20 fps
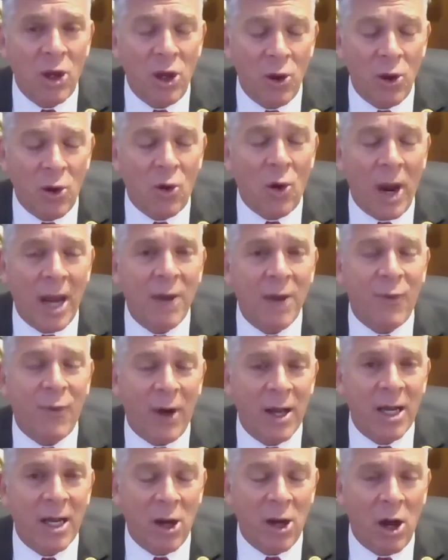Ukraine
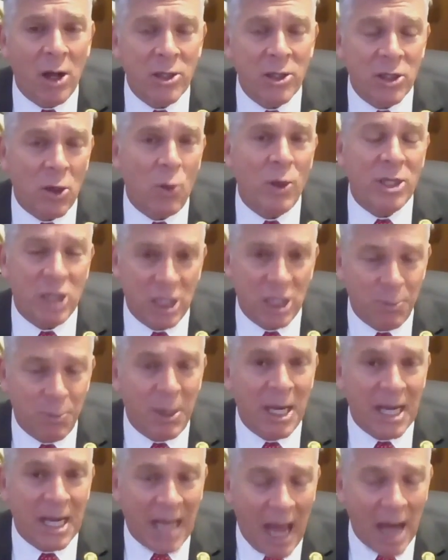funding also, which has
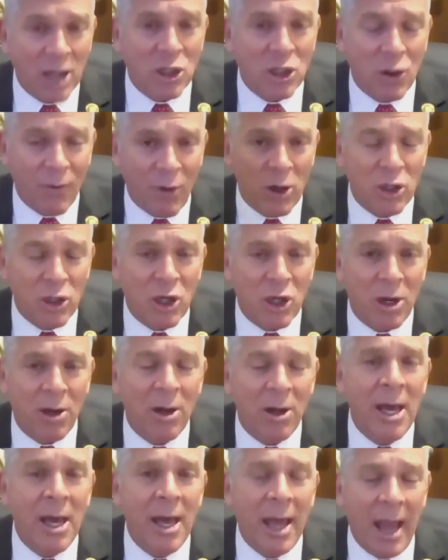been
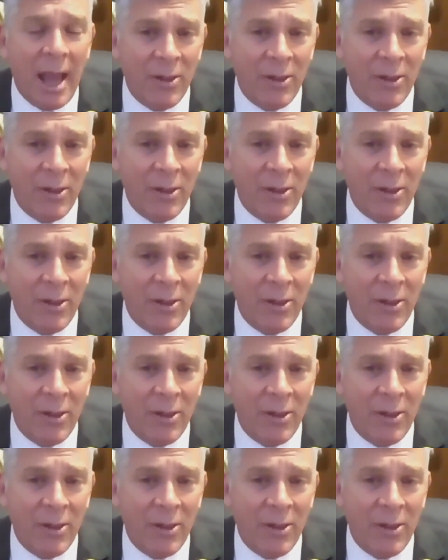controversial.